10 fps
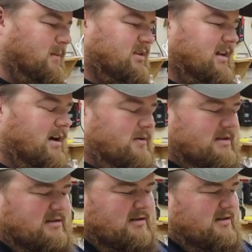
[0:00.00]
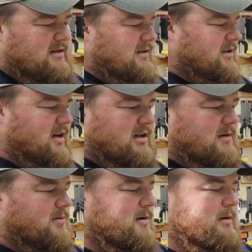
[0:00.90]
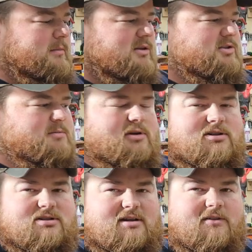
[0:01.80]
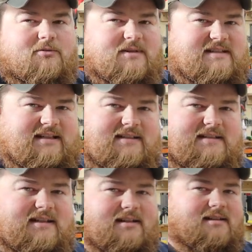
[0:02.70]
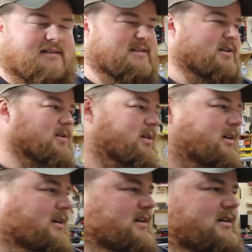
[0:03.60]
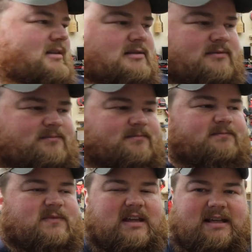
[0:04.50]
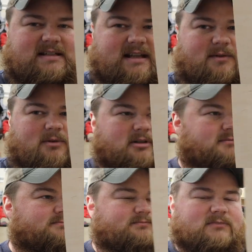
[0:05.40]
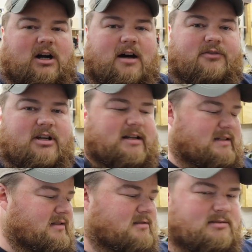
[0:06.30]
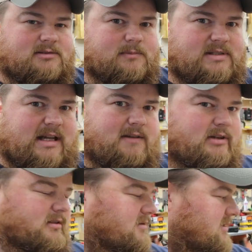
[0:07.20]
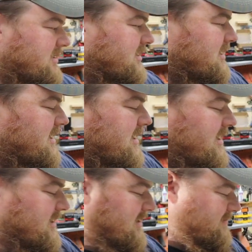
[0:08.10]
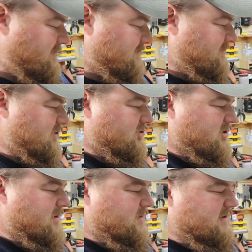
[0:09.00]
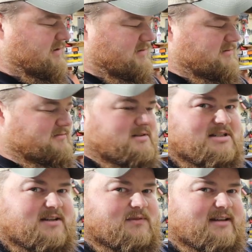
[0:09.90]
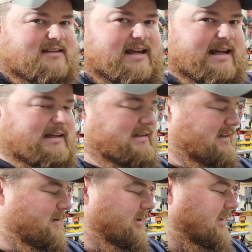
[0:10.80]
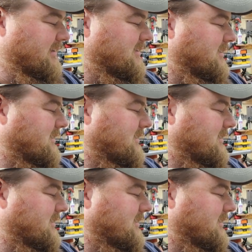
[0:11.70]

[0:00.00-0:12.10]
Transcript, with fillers: but then I was cutting apart my Baltic birch stuff from the CNC. So things that were off cuts, I'm saving. Um, strips, stuff like that. I mean,